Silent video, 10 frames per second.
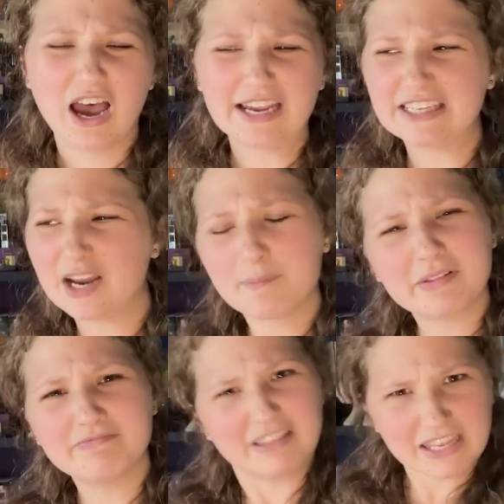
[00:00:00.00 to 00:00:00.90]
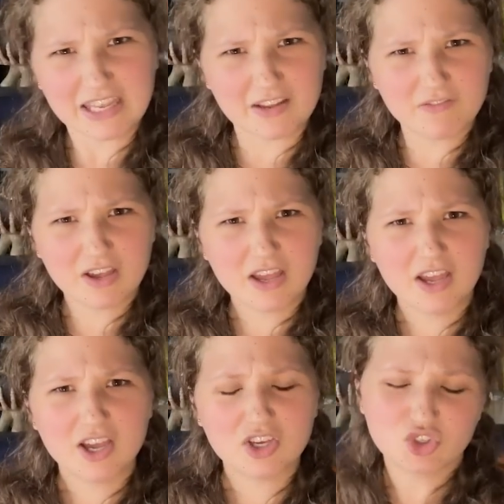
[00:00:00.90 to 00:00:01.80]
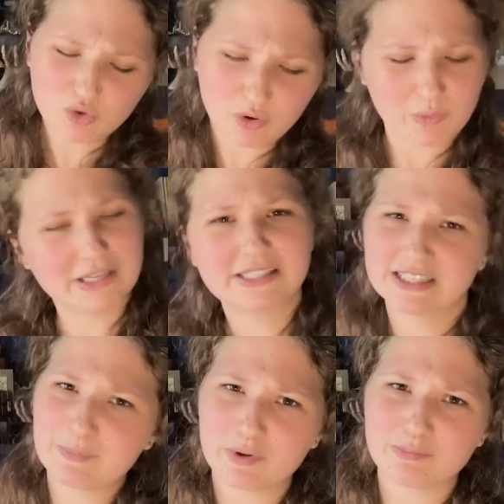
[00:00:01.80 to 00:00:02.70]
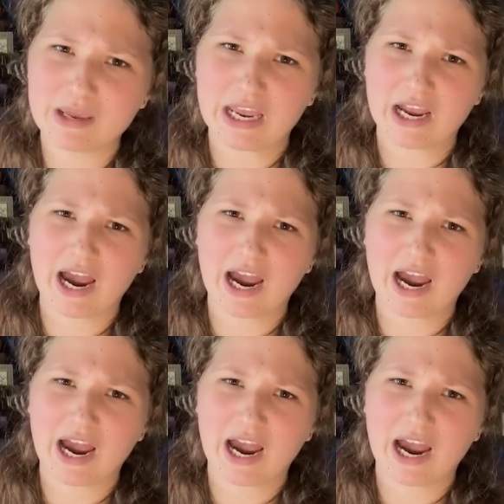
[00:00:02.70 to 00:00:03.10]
I cannot believe you don't want to sleep with me.